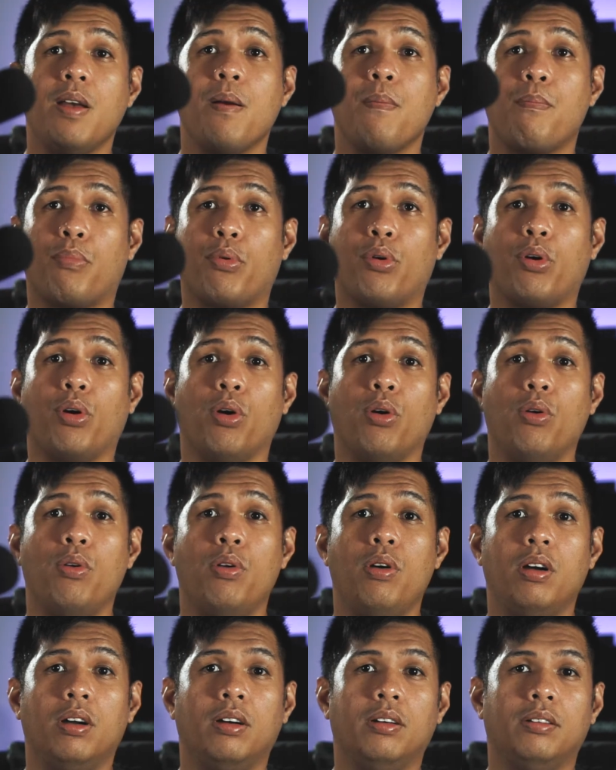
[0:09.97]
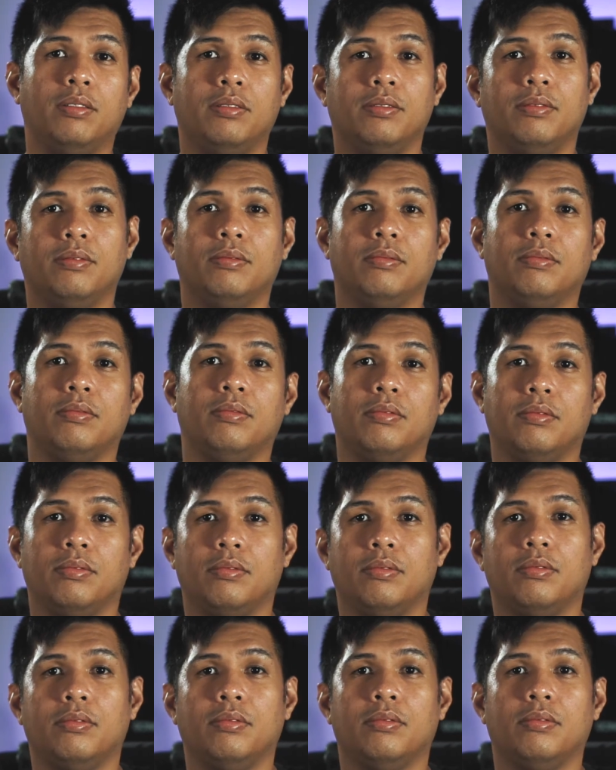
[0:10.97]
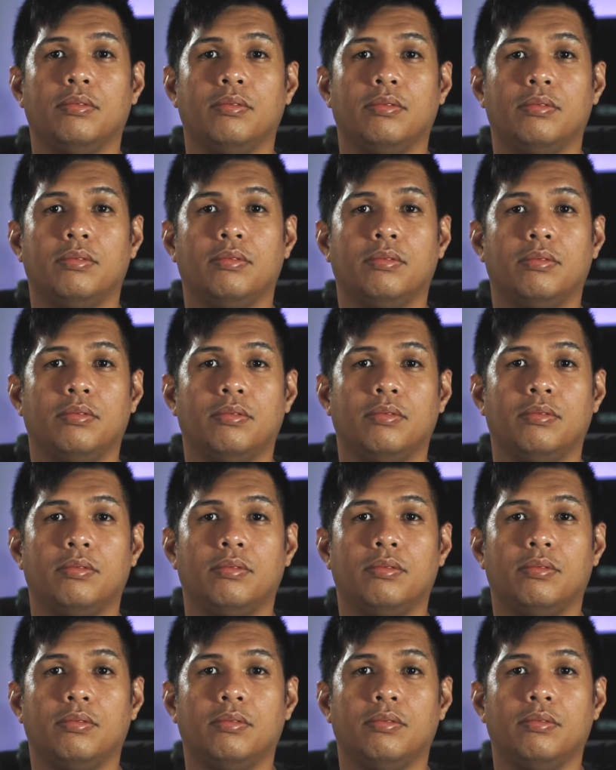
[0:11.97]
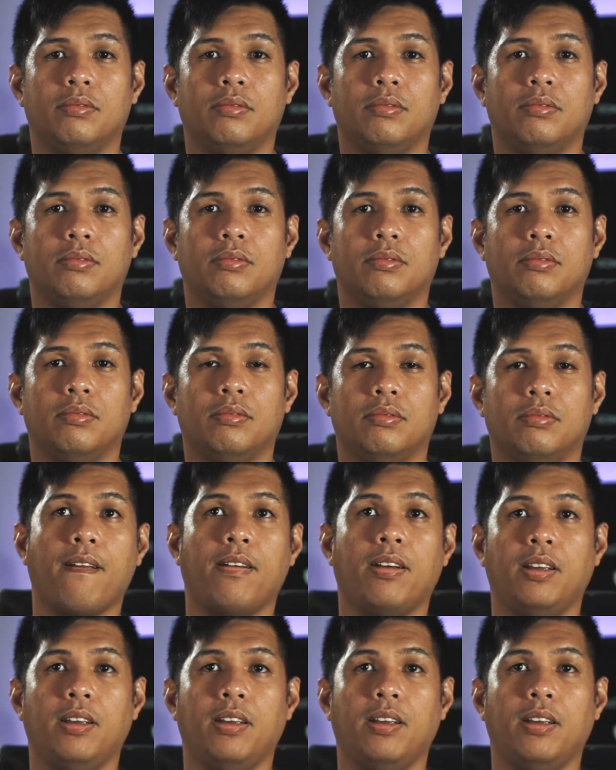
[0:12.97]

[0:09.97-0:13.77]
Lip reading: lav mic I was using was too loud. So anyways, let's get to it.